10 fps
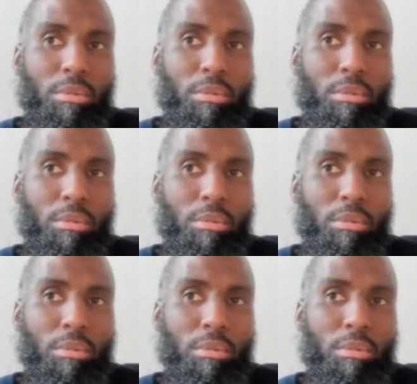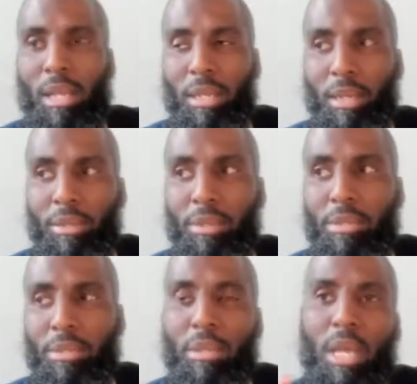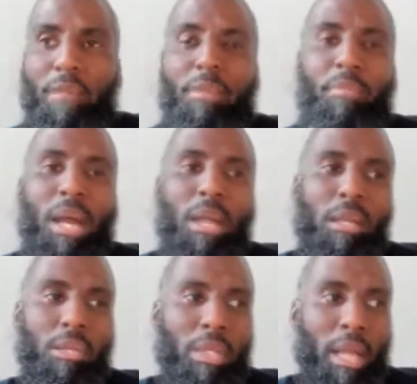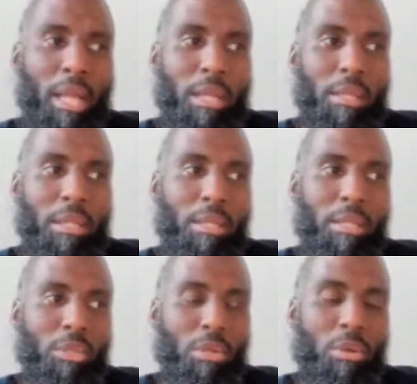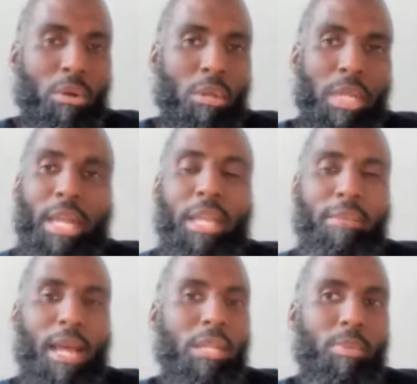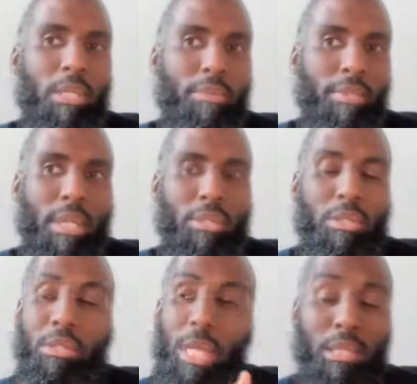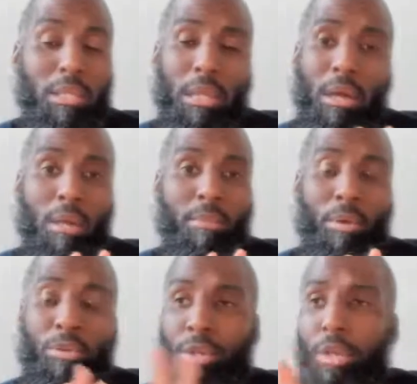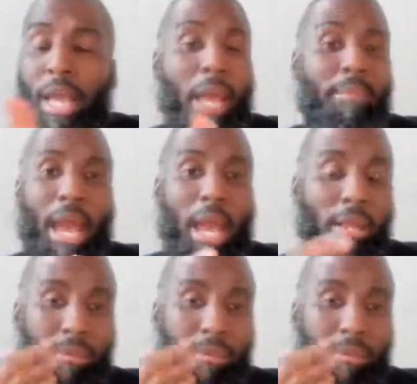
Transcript: at times, Brother Jamal and others, everybody looks at the so-called negative aspects of tests. Tests are both good and bad.